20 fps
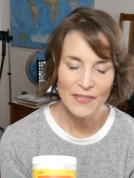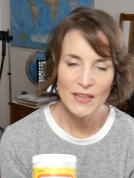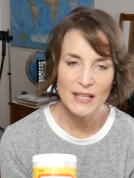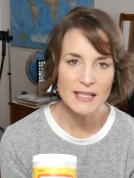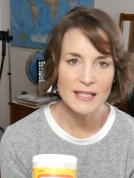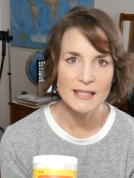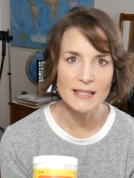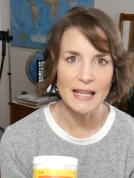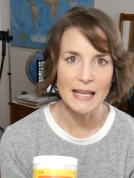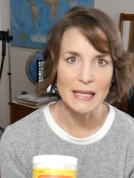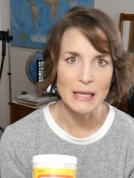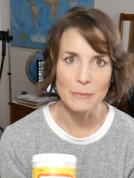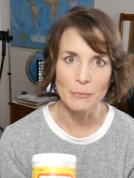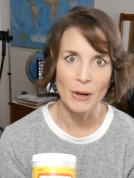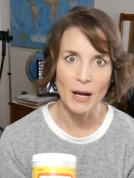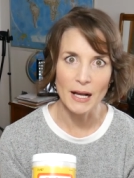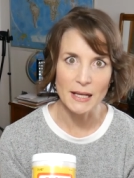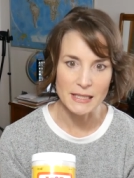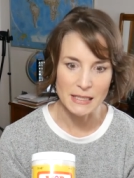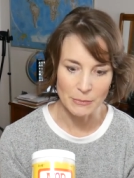and this is like
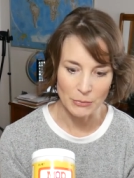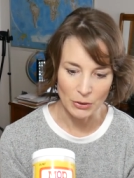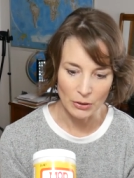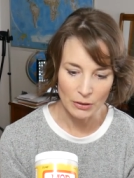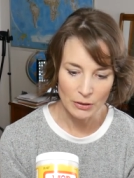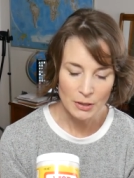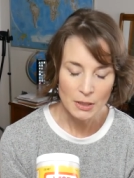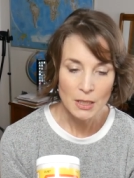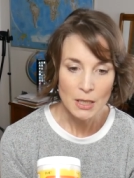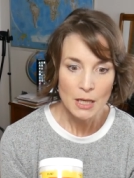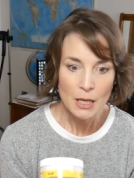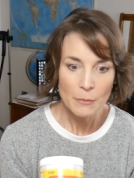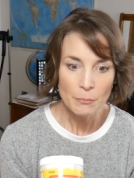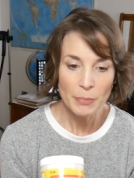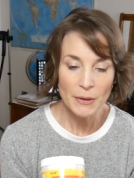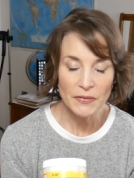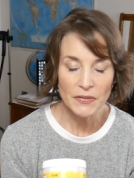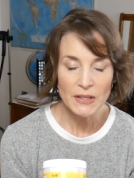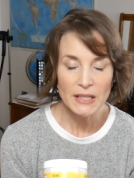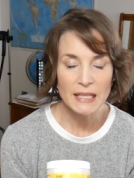impossible,
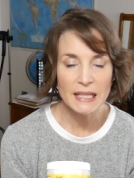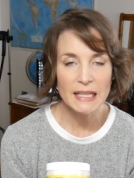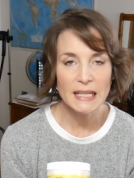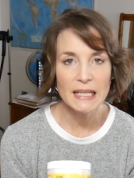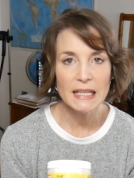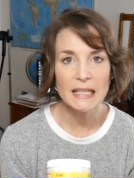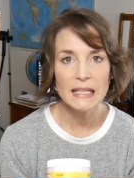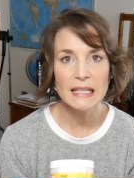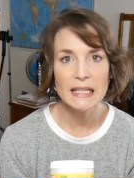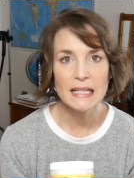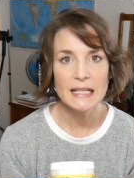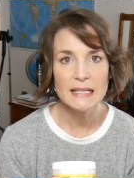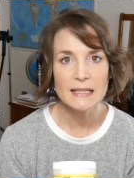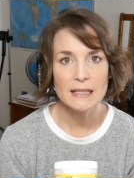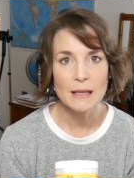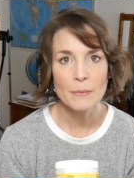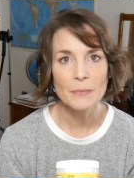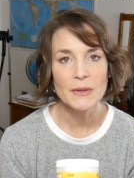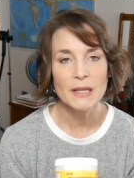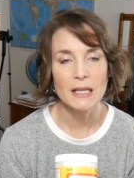but the key to get
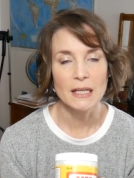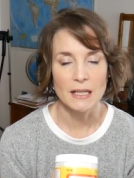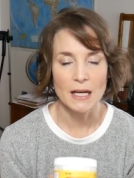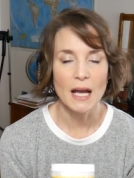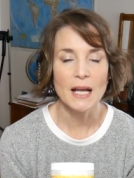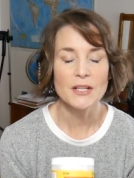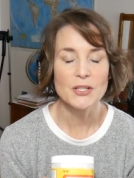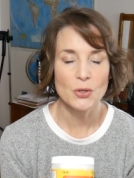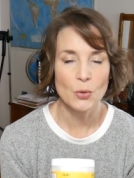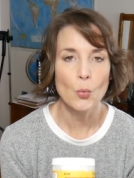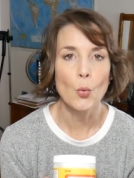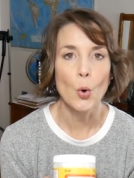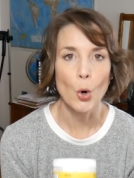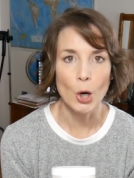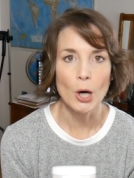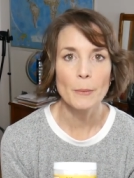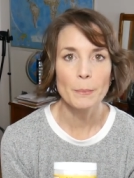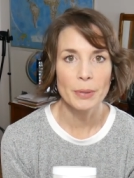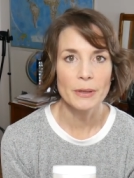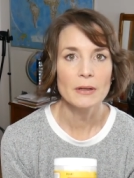something not to
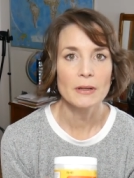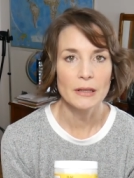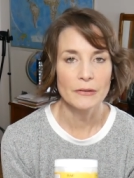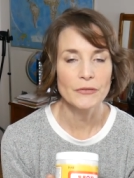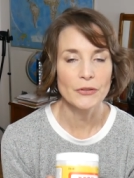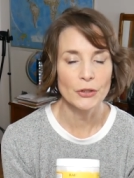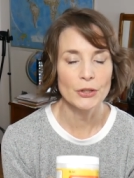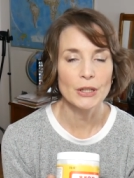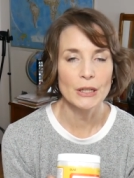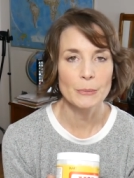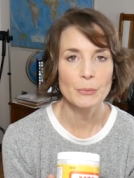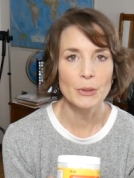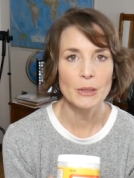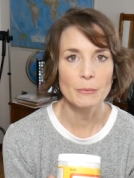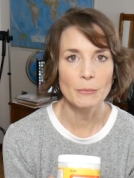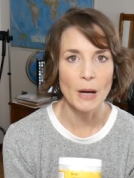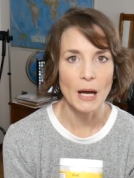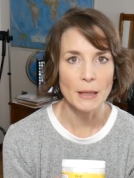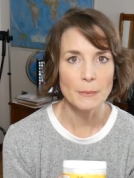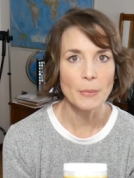warp if you're gonna
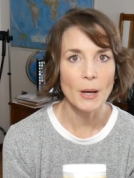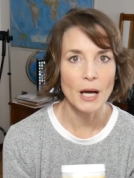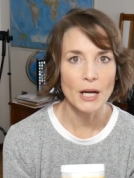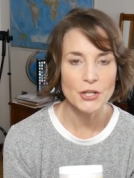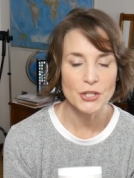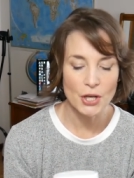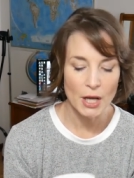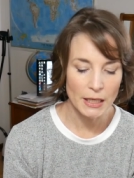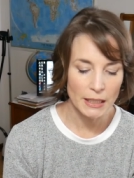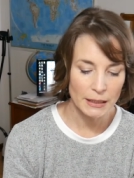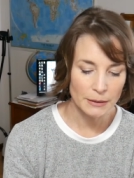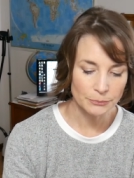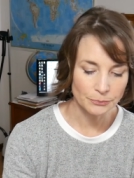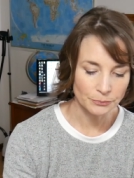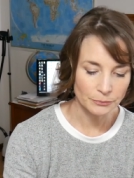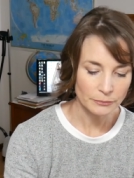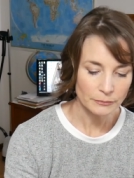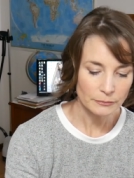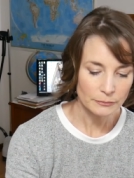put Mod Podge on it